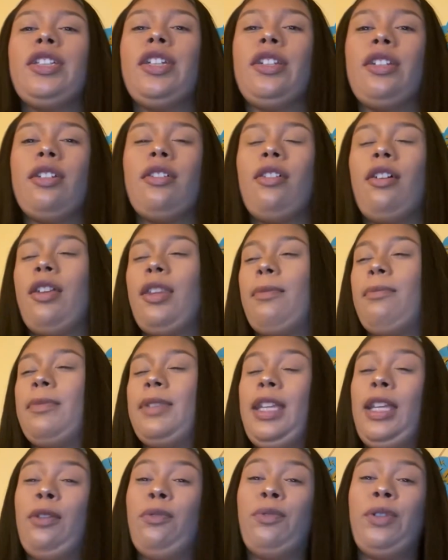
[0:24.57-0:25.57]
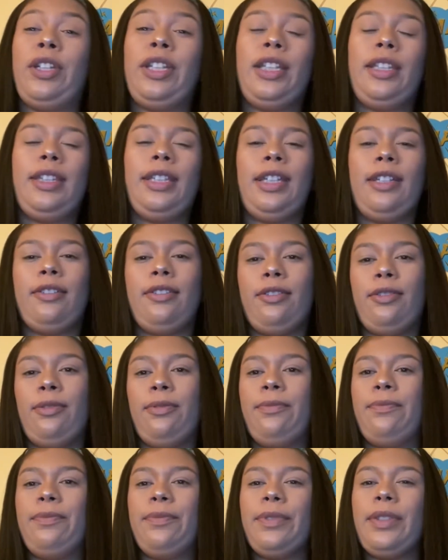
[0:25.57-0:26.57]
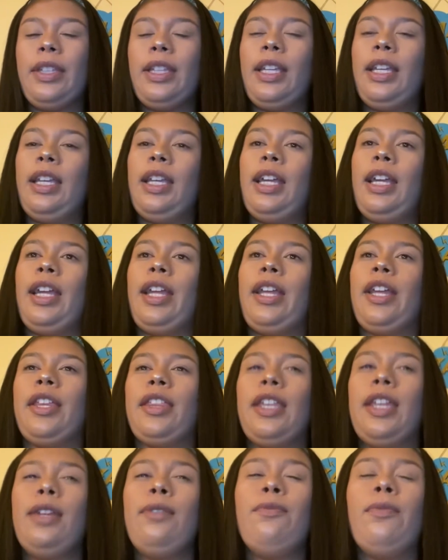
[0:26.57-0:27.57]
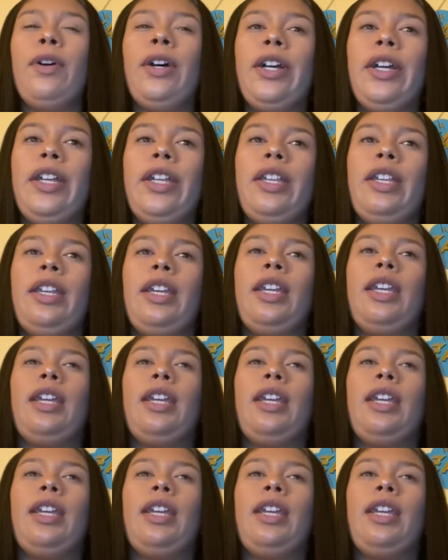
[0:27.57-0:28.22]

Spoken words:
to call them Thing 1 and Thing 2. Thing 1